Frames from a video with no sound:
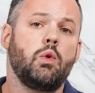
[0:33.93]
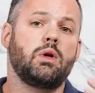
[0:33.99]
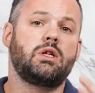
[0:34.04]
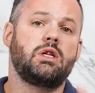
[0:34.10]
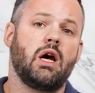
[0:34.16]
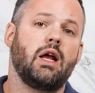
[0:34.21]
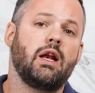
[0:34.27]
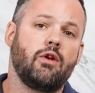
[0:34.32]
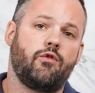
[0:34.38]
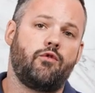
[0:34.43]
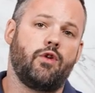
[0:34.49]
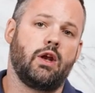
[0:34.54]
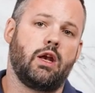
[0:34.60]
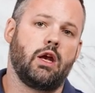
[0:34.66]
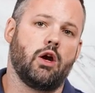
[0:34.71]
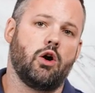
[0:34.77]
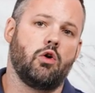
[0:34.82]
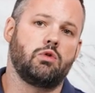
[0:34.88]
do a ton of
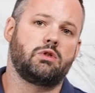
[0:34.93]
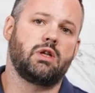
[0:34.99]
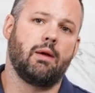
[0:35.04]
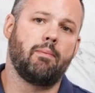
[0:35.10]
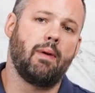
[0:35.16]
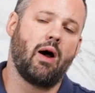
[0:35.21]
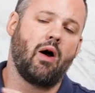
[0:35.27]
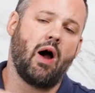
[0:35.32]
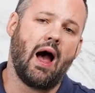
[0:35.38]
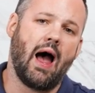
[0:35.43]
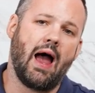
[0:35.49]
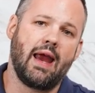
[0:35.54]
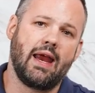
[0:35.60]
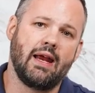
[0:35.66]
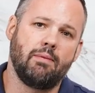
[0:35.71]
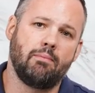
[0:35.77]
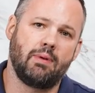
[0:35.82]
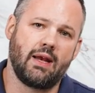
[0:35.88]
videos about
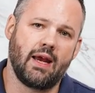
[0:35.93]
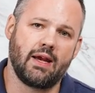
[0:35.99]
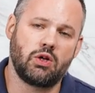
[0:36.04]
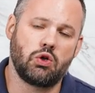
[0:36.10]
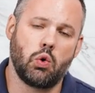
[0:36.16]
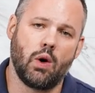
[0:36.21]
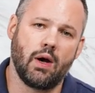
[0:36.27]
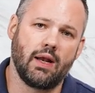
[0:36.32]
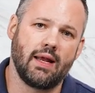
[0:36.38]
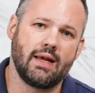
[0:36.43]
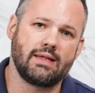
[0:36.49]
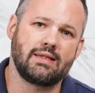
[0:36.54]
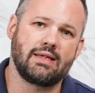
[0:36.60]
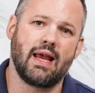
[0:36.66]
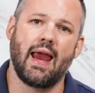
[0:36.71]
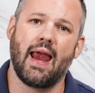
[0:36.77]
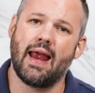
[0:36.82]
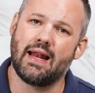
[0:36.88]
high-end bidet
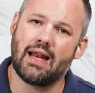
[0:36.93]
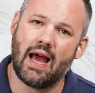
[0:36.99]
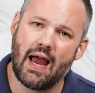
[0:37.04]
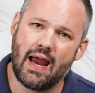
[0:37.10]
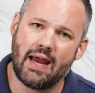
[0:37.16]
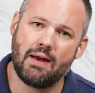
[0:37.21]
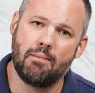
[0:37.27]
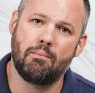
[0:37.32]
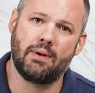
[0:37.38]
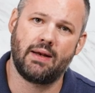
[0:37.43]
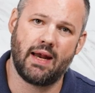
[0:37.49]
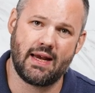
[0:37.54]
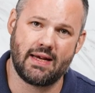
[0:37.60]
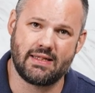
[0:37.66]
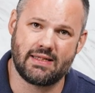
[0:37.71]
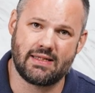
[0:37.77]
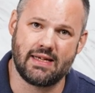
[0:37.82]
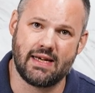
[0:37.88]
toilets and high-end
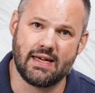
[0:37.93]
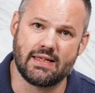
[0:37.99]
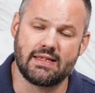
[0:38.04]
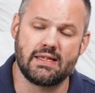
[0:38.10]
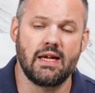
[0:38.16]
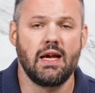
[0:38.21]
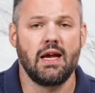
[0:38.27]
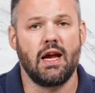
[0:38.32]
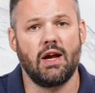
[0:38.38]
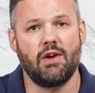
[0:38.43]
bidet seats.